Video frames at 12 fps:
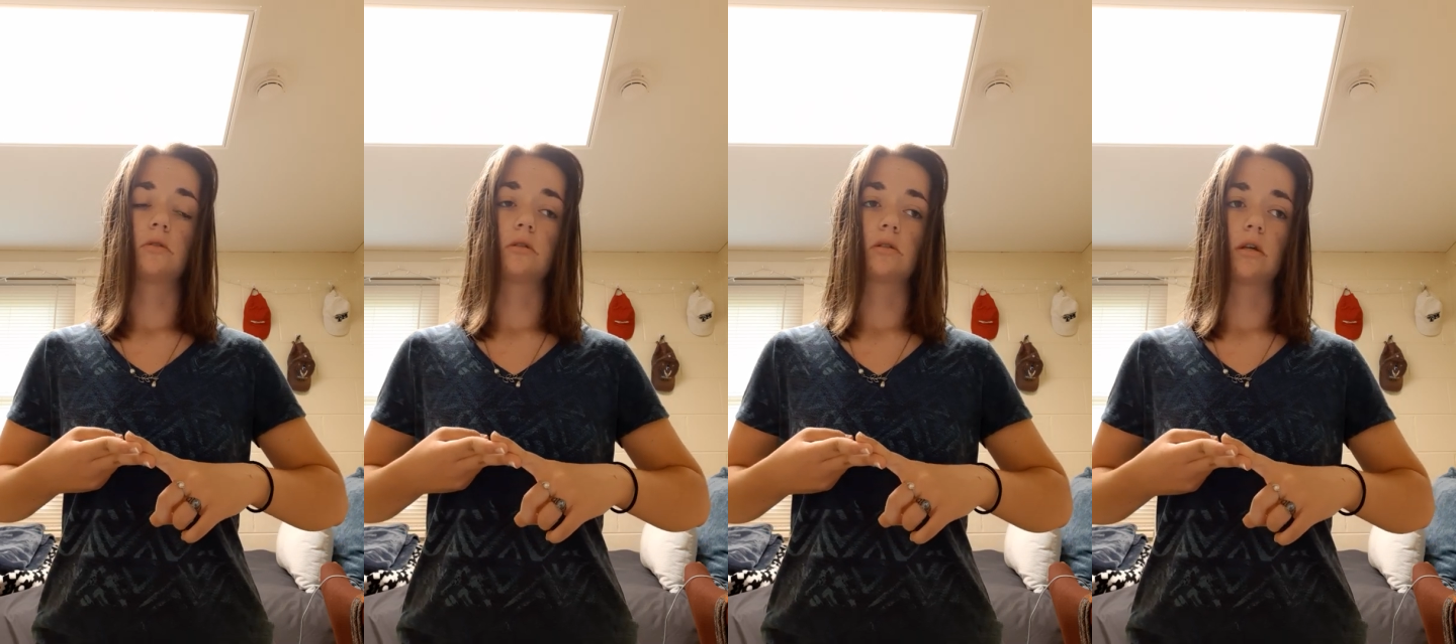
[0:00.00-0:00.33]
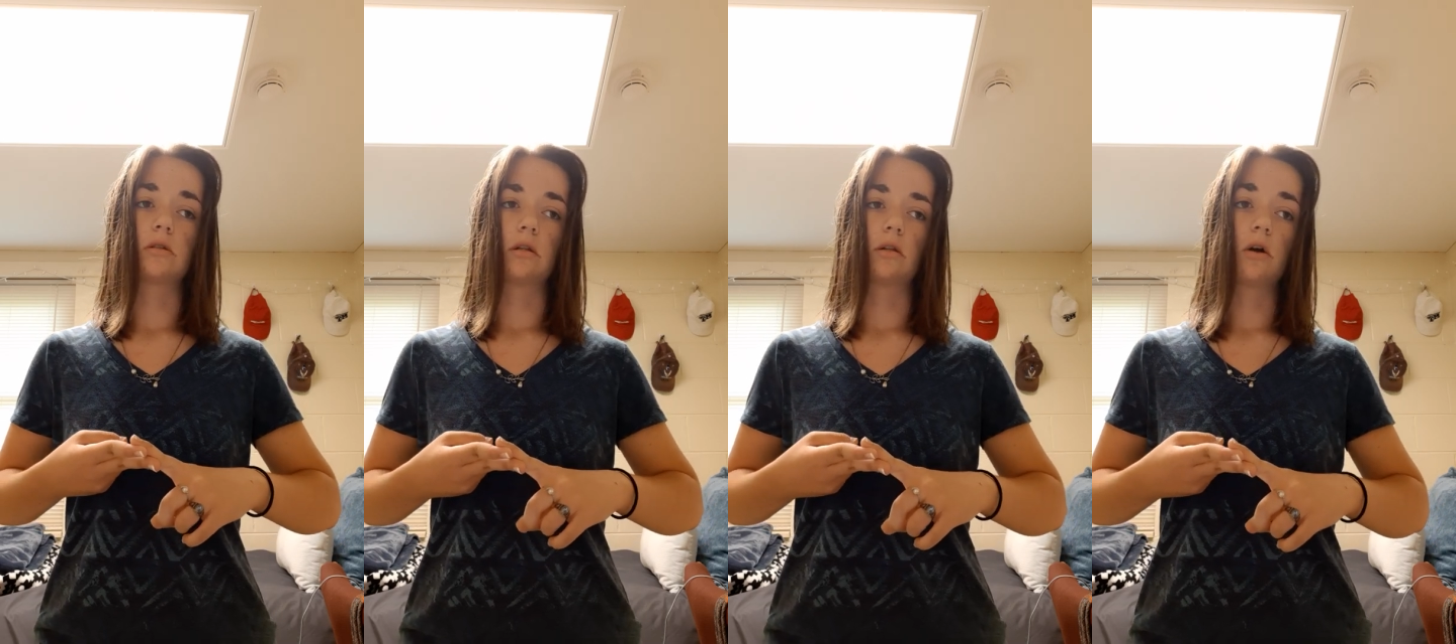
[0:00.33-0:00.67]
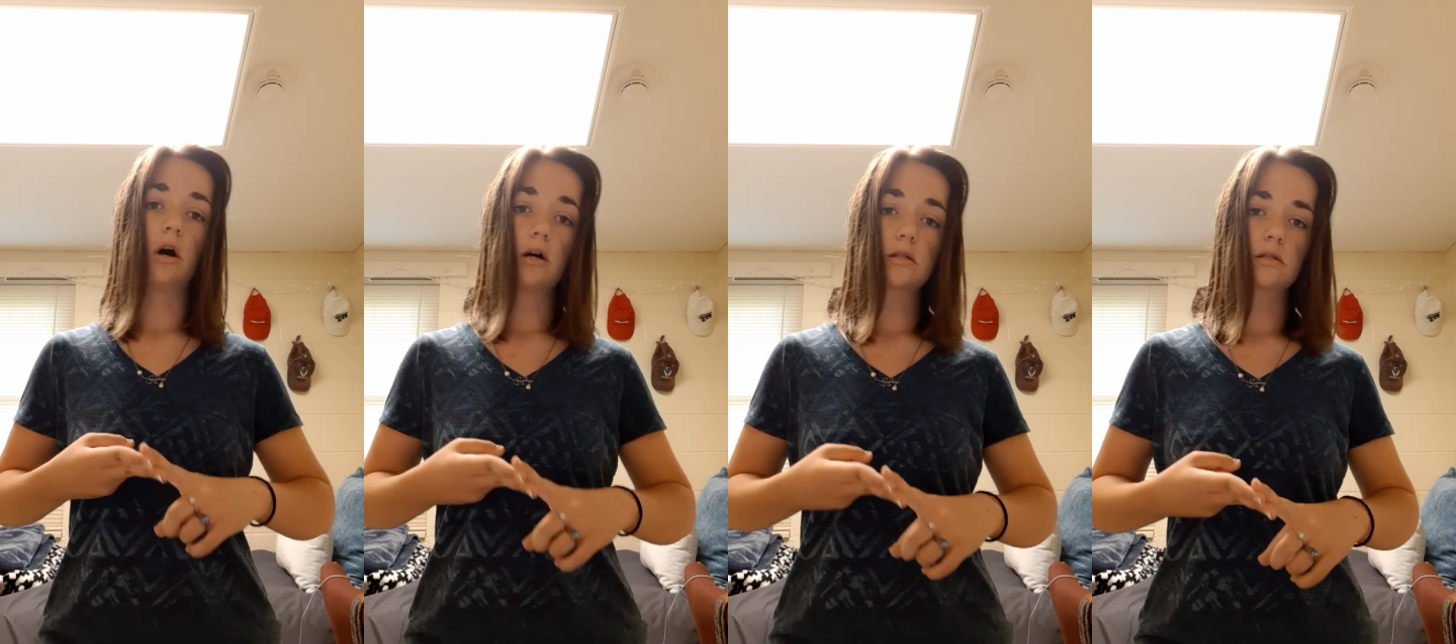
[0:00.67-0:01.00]
discussing
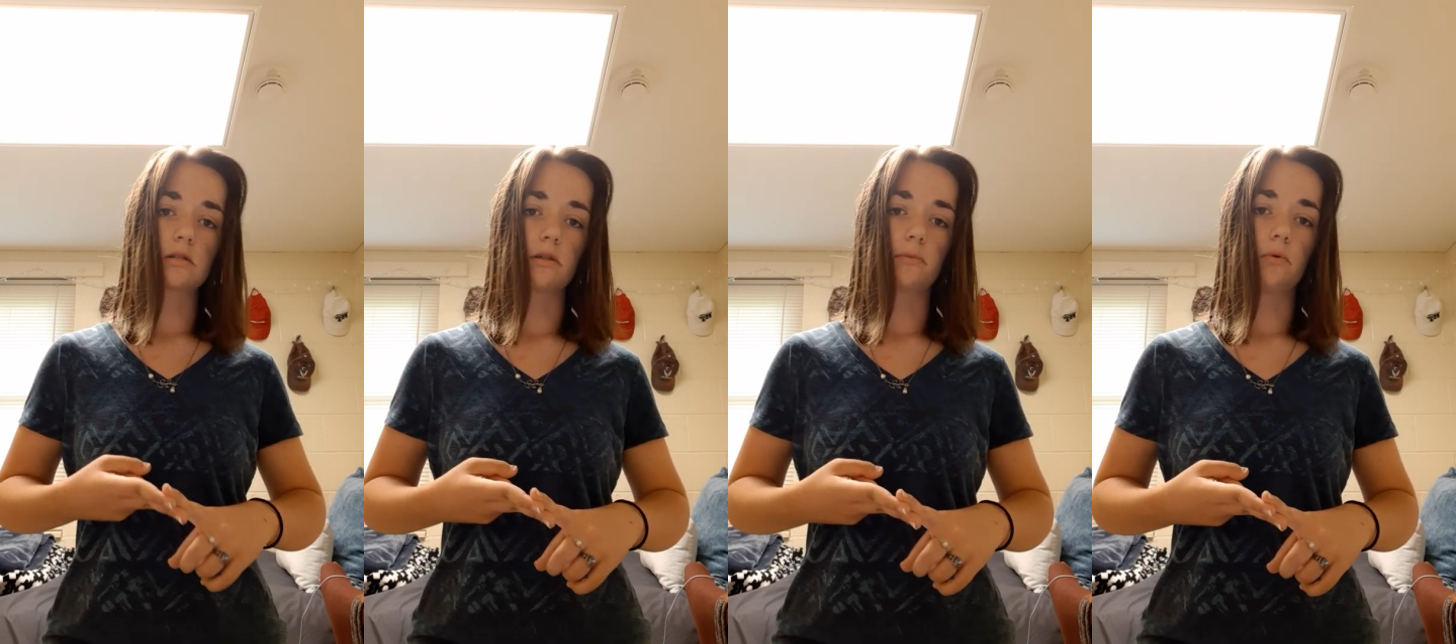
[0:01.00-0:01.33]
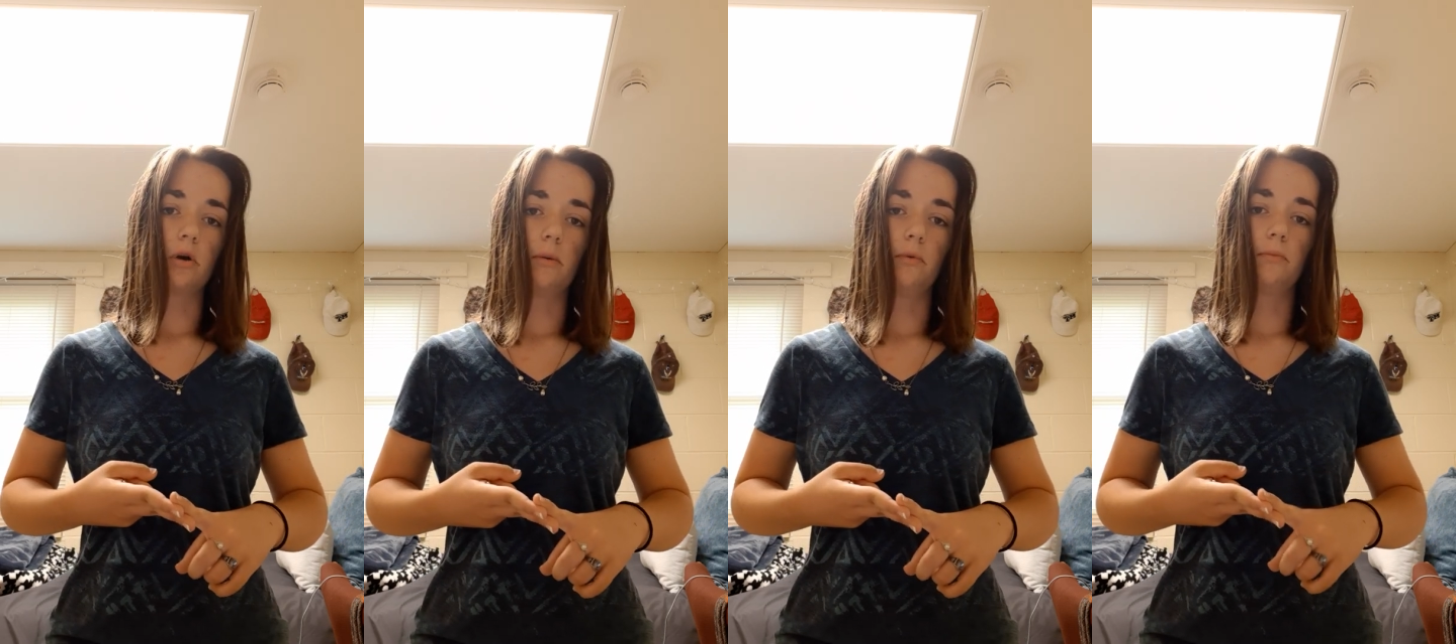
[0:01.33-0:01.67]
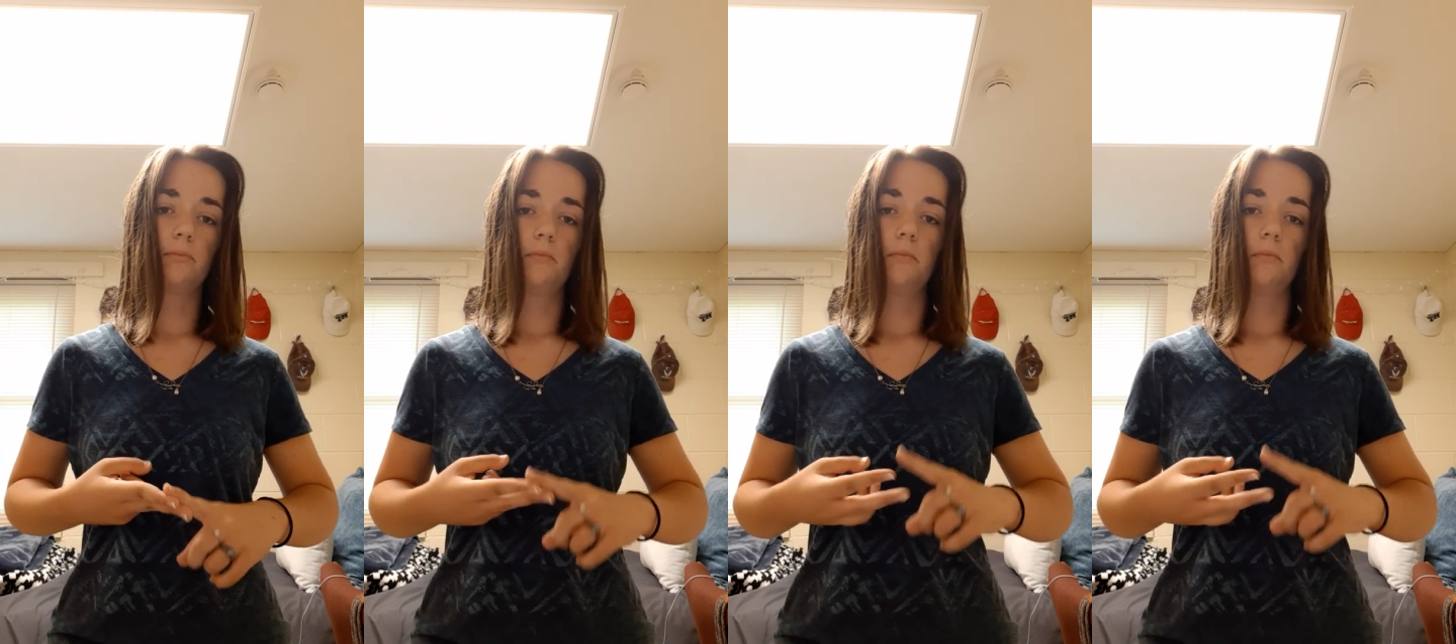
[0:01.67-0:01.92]
causes of the problem.